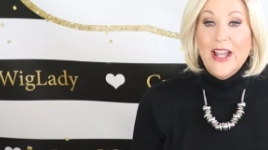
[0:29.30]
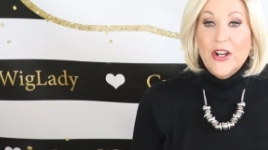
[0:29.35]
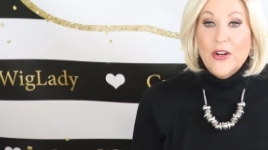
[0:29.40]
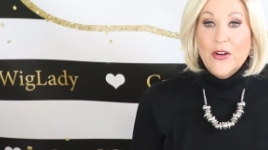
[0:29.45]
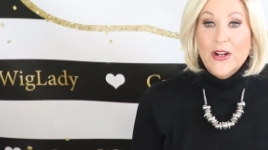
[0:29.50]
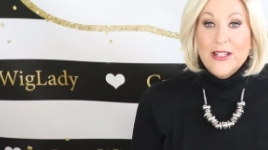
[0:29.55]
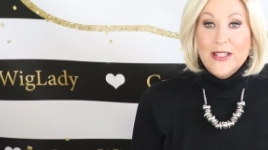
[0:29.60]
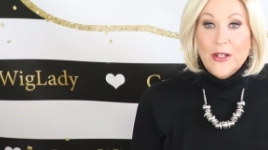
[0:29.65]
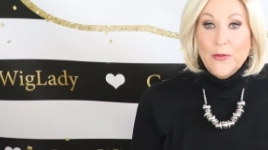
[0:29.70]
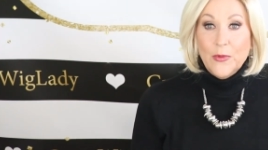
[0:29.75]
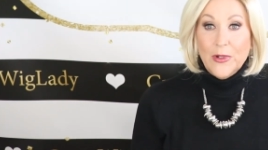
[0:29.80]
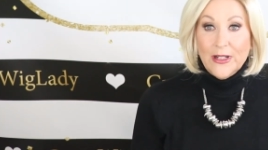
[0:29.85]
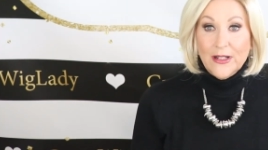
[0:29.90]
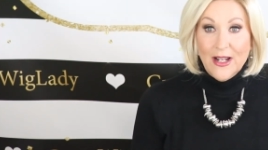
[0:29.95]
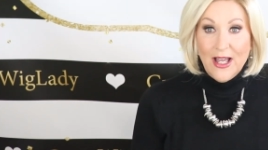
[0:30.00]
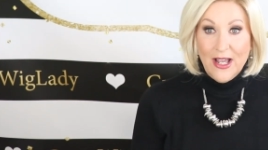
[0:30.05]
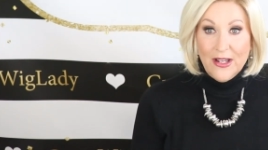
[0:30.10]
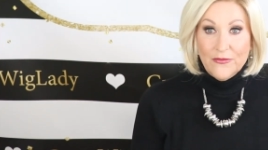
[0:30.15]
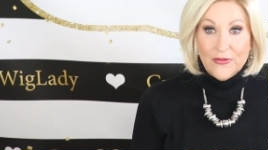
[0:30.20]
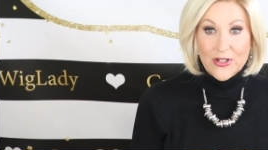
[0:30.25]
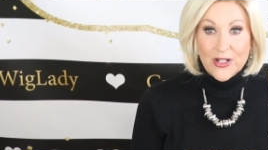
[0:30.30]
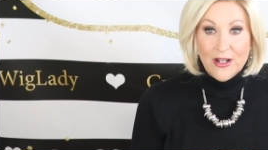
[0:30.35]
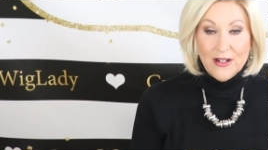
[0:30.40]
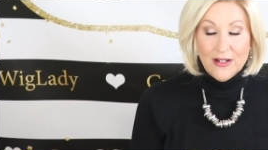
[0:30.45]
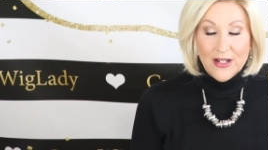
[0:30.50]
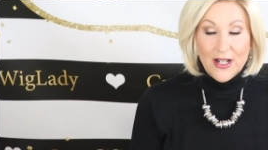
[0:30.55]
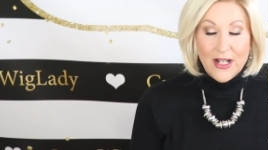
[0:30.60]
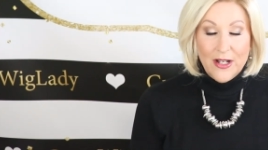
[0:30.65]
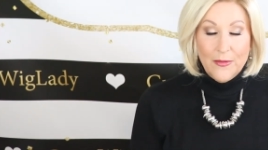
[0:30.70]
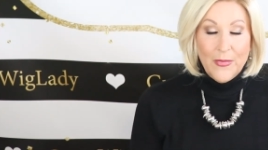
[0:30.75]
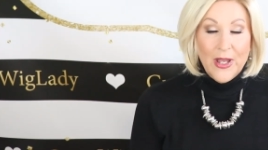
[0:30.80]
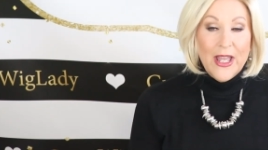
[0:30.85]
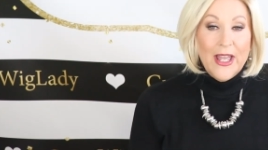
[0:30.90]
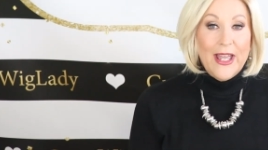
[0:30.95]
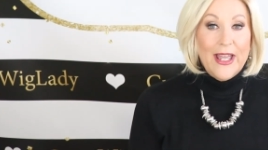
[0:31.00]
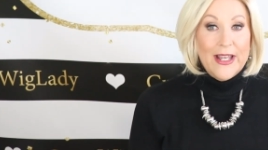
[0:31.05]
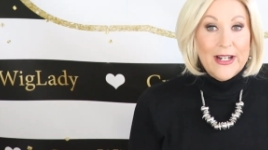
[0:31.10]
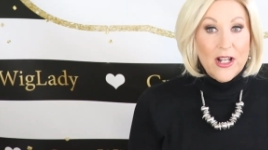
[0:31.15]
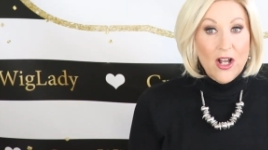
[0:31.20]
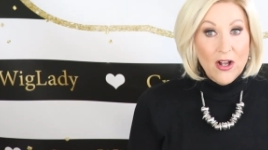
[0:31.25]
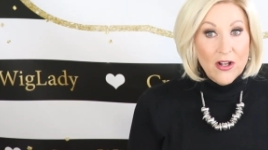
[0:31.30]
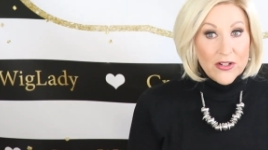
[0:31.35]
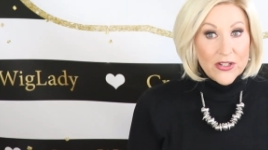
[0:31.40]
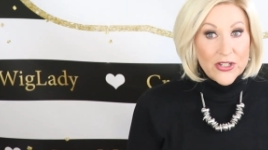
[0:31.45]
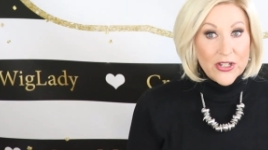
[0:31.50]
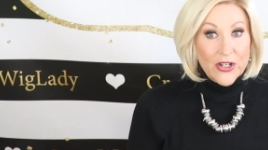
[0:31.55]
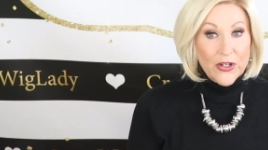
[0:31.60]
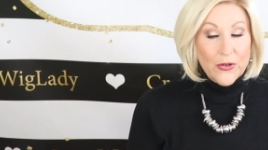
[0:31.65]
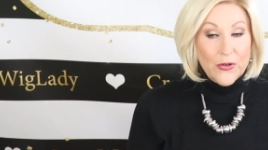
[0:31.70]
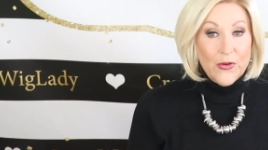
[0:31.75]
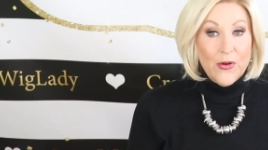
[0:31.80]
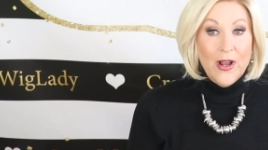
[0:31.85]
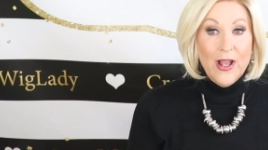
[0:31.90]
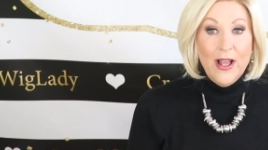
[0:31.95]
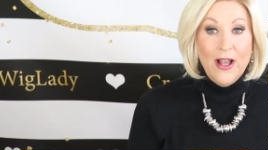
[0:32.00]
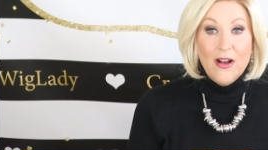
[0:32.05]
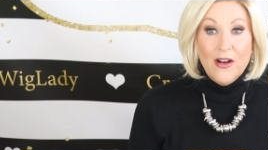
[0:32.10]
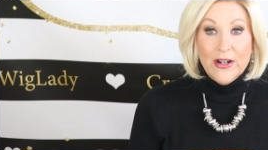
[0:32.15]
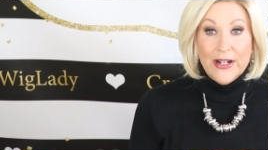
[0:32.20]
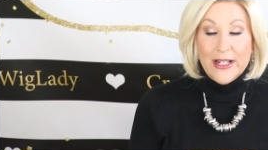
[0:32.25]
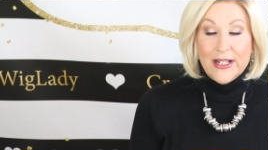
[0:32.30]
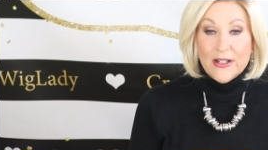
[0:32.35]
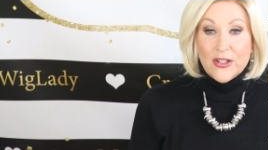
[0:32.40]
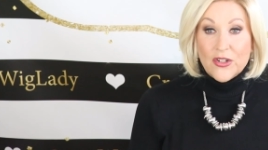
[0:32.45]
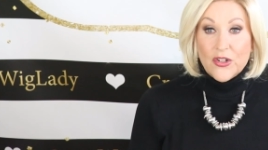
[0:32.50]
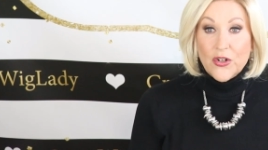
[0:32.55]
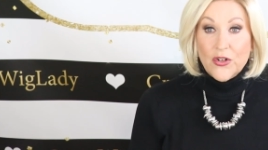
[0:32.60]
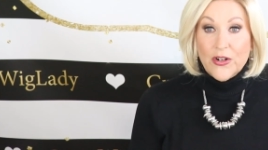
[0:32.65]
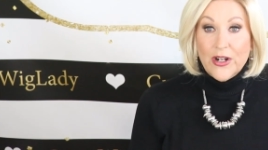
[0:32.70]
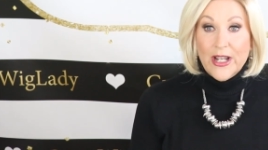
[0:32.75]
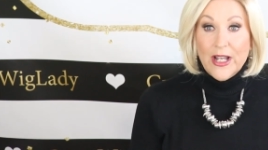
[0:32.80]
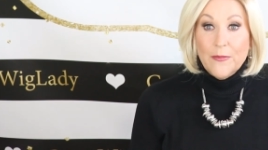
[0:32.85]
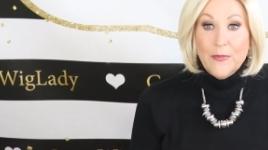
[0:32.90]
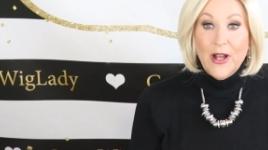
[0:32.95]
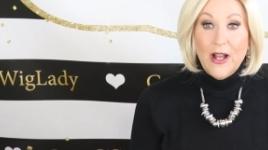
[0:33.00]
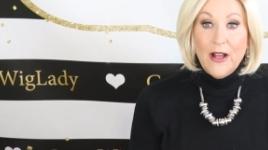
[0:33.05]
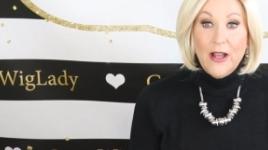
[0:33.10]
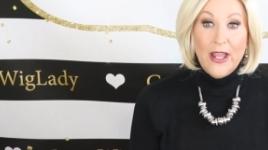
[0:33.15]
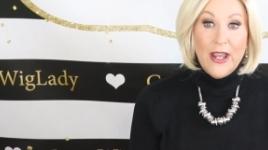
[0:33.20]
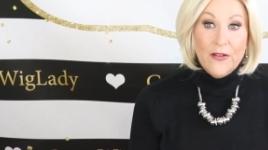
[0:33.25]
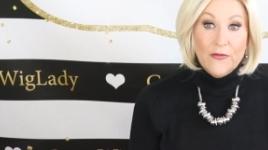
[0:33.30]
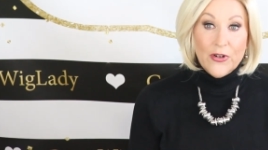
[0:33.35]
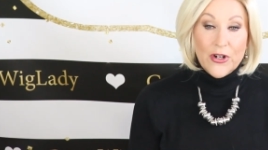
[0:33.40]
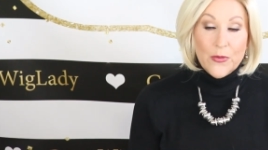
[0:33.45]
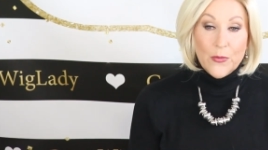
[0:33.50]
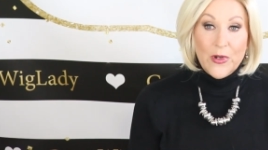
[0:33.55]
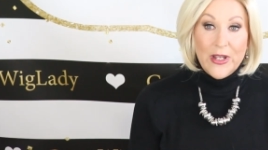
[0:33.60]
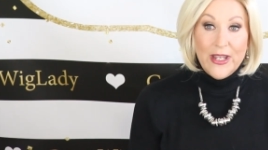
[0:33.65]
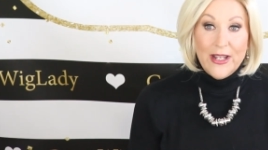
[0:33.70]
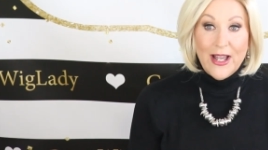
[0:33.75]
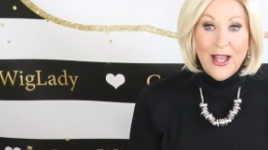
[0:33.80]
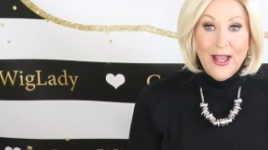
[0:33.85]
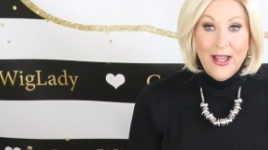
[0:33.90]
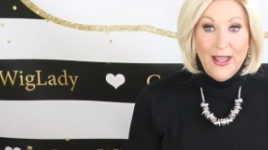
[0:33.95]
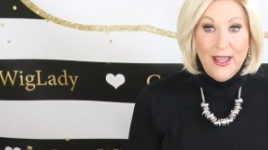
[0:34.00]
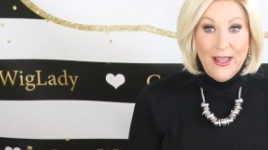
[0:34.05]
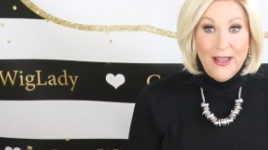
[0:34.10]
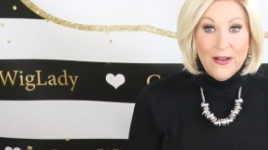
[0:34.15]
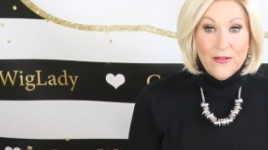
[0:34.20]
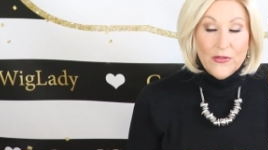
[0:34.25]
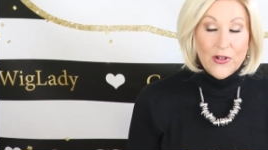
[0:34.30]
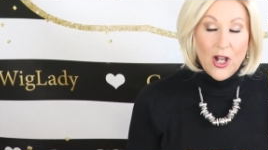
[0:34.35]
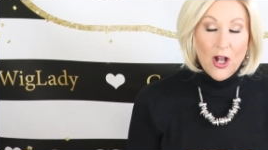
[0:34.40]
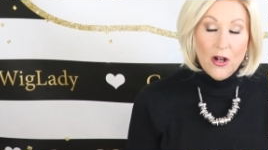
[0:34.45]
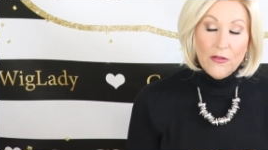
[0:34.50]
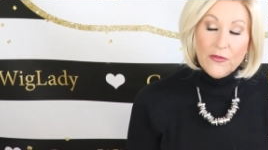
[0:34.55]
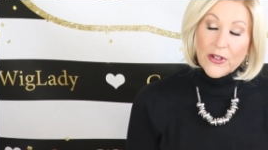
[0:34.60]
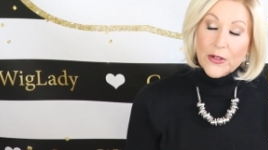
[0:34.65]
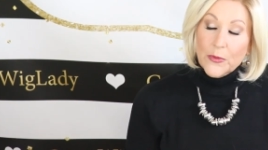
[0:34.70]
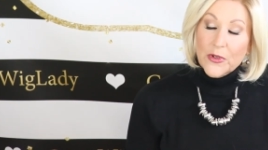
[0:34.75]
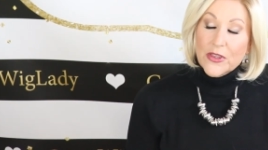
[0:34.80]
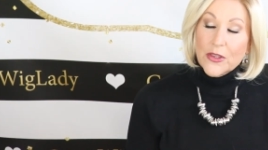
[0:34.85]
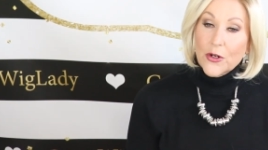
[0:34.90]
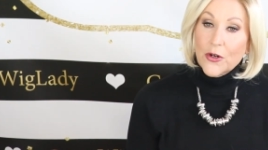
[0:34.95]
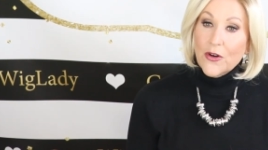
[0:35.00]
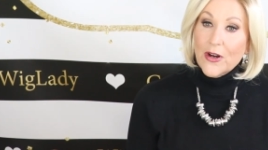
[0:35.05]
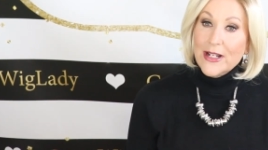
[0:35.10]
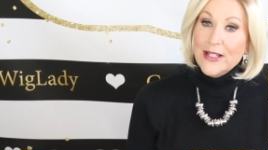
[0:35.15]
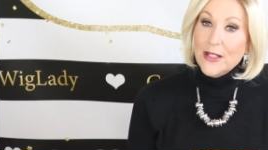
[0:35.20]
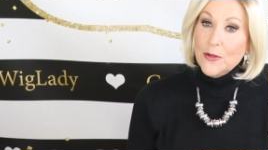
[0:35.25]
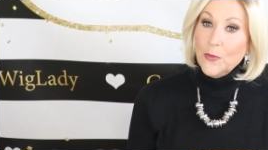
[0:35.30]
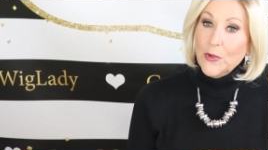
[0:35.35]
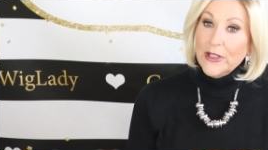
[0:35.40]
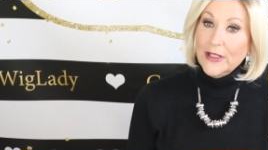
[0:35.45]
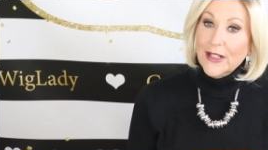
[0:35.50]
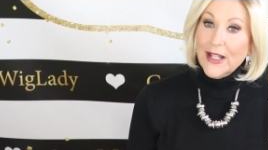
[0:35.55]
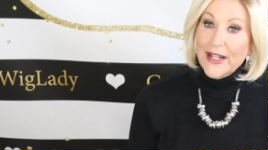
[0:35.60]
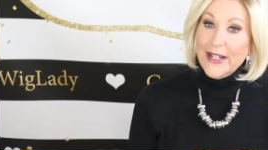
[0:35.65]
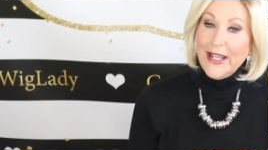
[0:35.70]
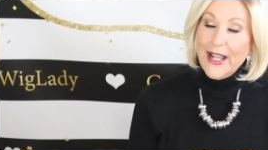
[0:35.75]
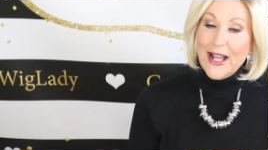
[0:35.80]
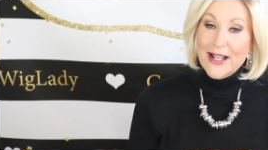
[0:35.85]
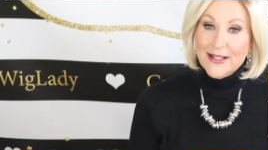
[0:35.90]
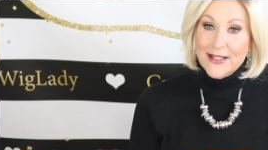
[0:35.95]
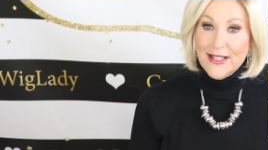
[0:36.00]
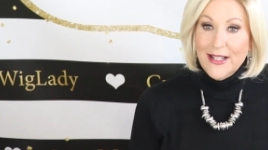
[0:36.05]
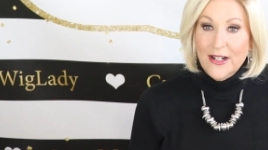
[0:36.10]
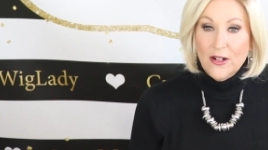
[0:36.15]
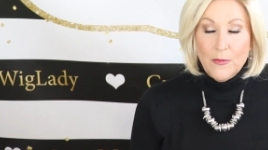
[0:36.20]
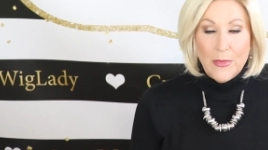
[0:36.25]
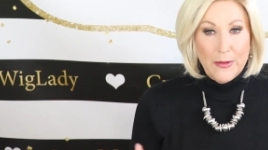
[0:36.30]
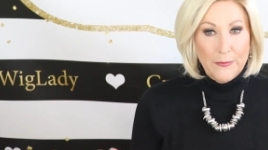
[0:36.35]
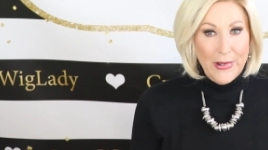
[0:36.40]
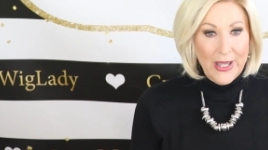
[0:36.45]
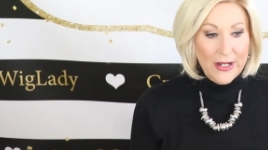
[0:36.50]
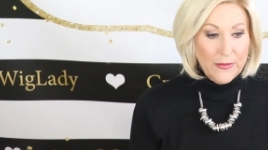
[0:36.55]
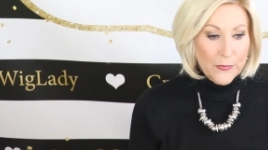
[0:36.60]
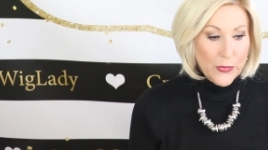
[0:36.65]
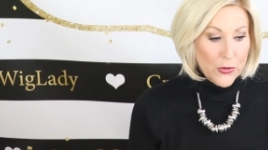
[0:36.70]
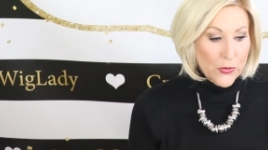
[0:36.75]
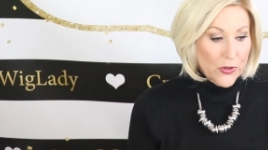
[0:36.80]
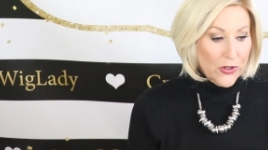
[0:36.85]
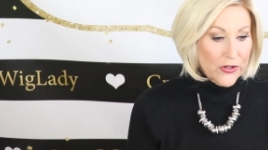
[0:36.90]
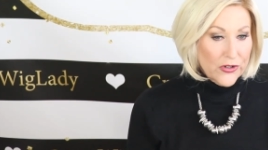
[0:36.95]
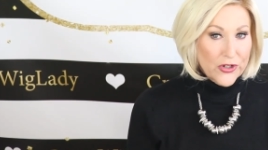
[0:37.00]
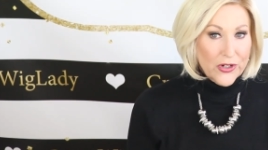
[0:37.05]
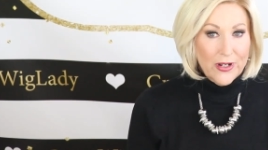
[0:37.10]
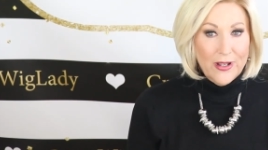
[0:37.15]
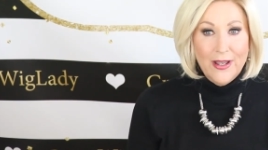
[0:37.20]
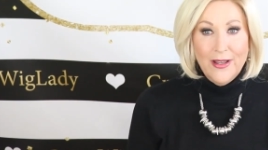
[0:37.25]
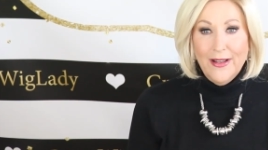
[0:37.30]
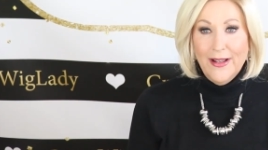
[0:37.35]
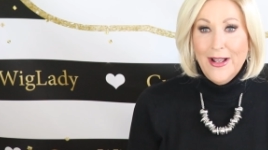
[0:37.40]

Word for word: at crazy wig life dot com. And also on Instagram, every week I have Coffee with the Crazy Wig Lady. I sit on my back porch.